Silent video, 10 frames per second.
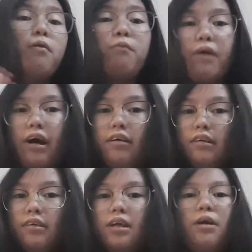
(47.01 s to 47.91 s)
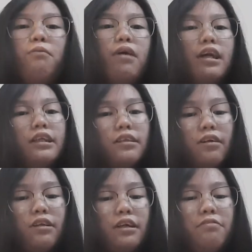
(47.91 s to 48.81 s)
Well, what is
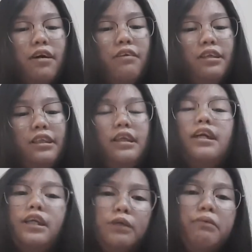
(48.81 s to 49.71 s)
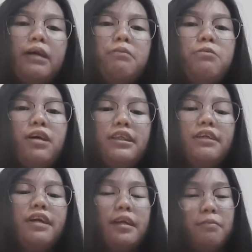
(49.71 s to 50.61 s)
coronavirus? You might be
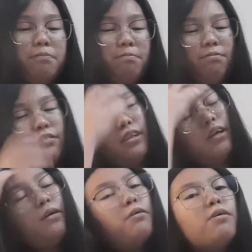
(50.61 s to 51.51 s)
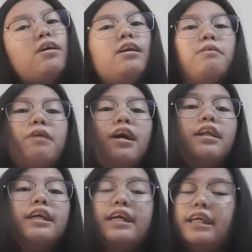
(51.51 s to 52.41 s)
wondering. Well,
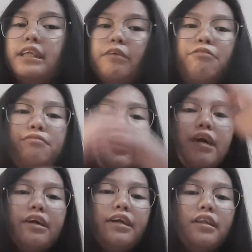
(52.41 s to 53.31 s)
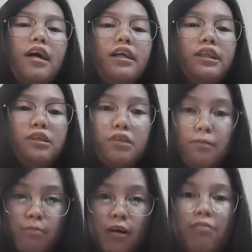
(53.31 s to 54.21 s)
it is a very large
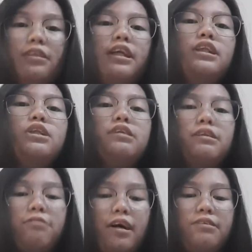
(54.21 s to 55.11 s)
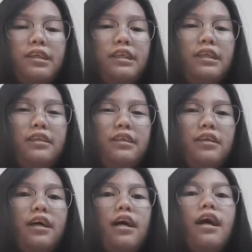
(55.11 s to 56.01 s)
group of dangerous viruses.
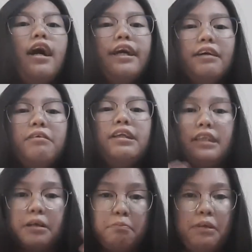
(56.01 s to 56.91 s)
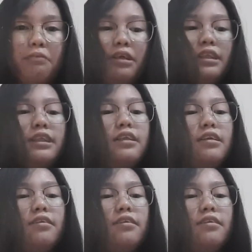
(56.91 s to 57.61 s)
Here is the appearance.